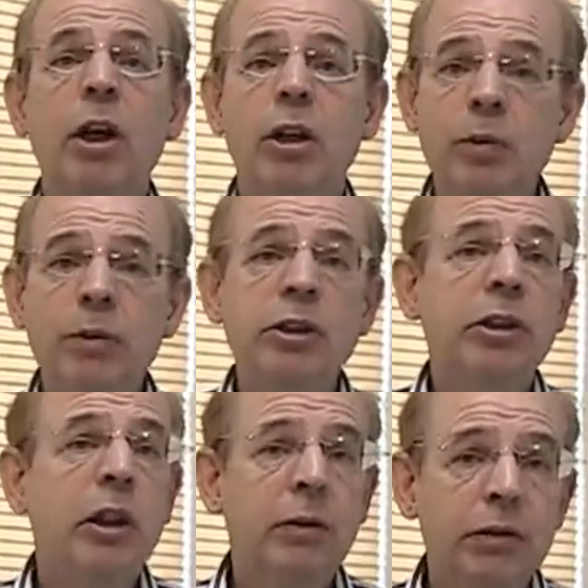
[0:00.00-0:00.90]

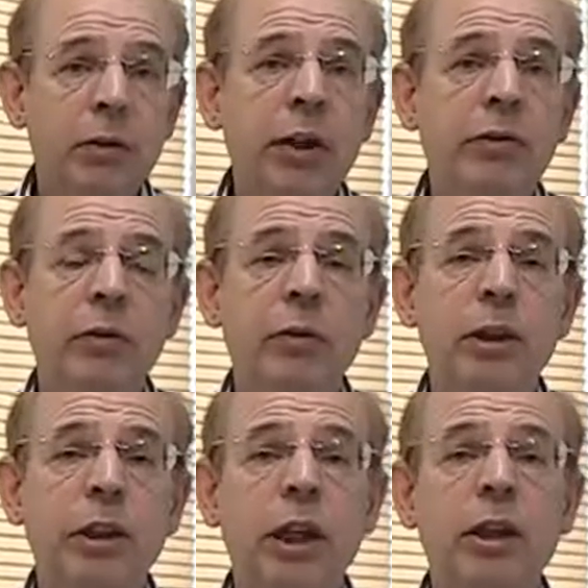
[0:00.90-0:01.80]
Commissioner was away for the
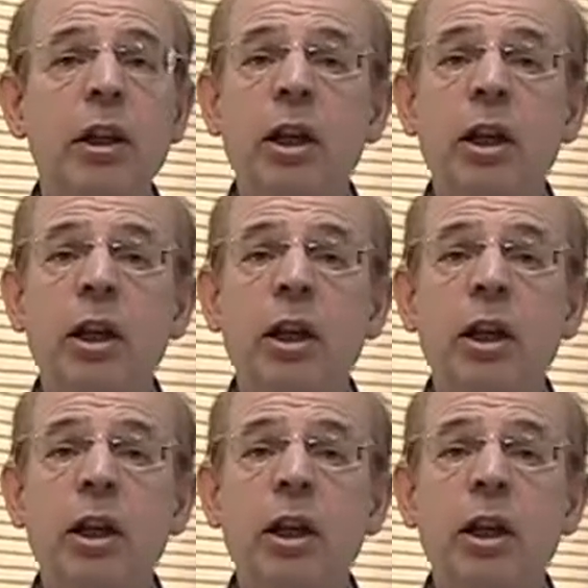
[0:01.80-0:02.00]
weekend.